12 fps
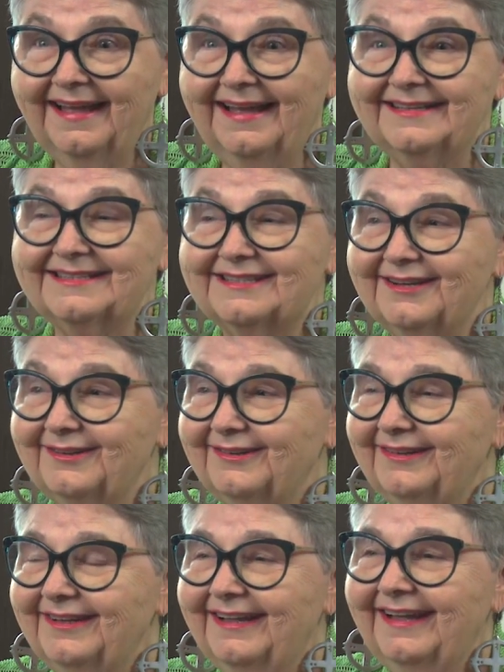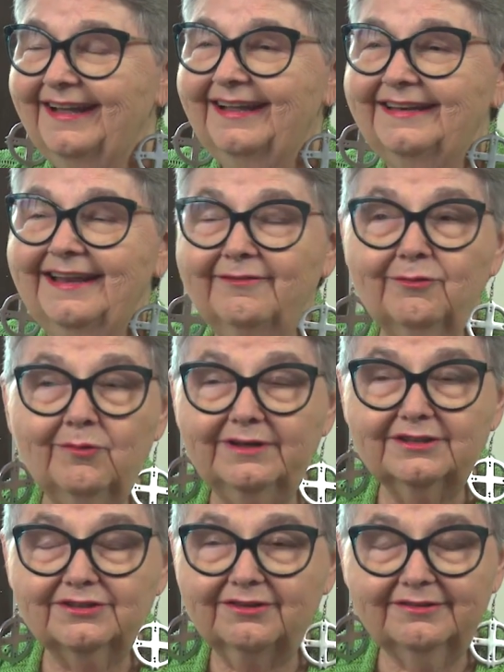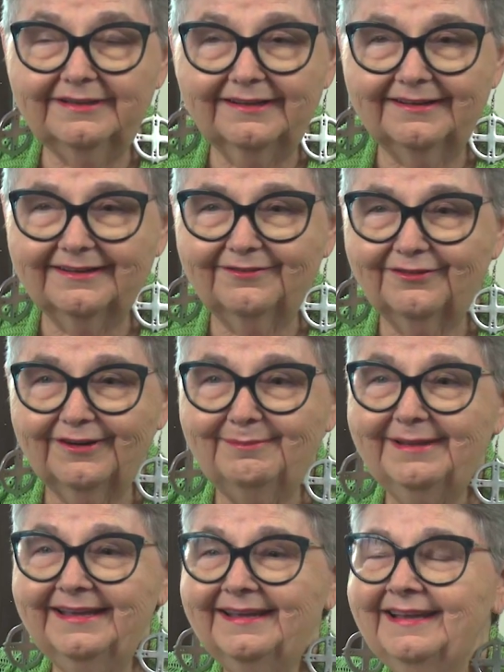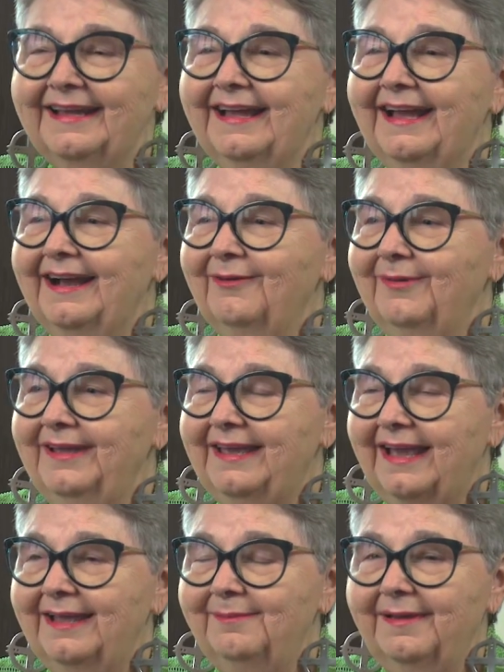And so, never wanted to turn down a freebie. We came